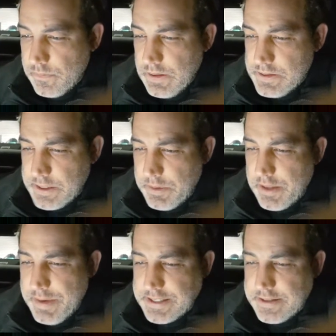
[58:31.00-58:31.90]
Something that
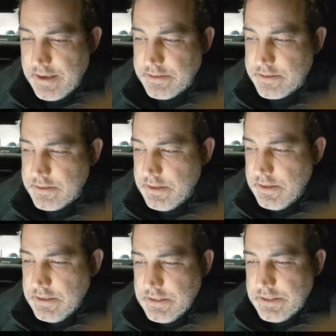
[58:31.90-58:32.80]
makes sense.
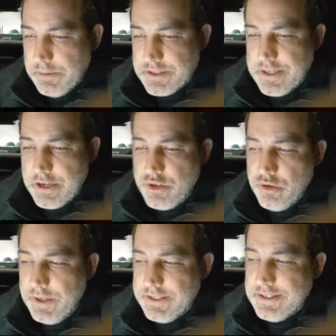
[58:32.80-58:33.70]
Something that's not
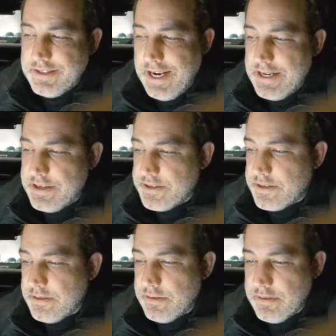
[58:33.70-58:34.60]
too
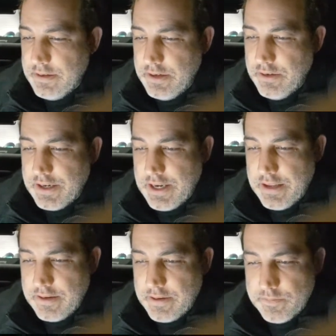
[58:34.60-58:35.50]
instantaneous. You know, that kind of
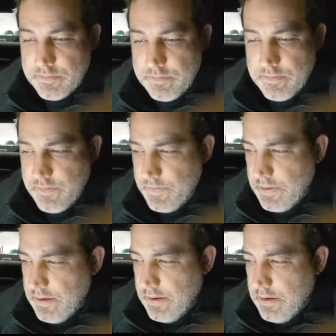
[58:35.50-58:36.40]
thing.
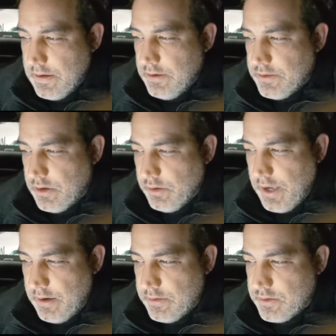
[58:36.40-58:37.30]
So,
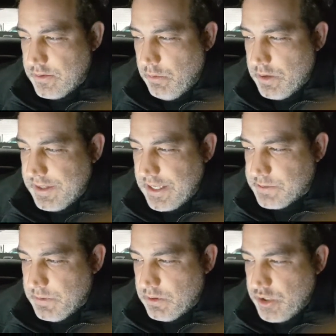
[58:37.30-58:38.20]
okay. So I want to make that
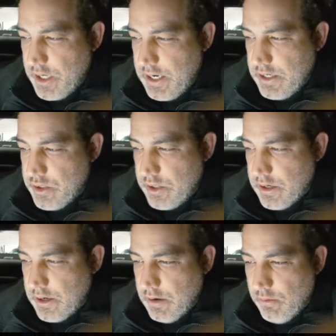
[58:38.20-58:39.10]
small change,
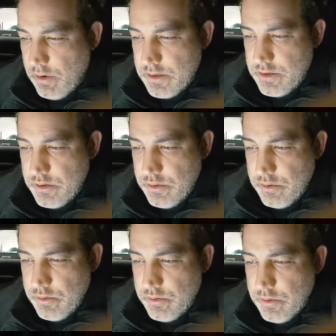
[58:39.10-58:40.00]
and I want
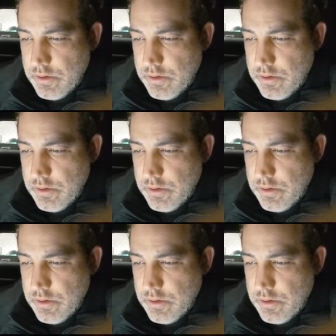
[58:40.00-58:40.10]
to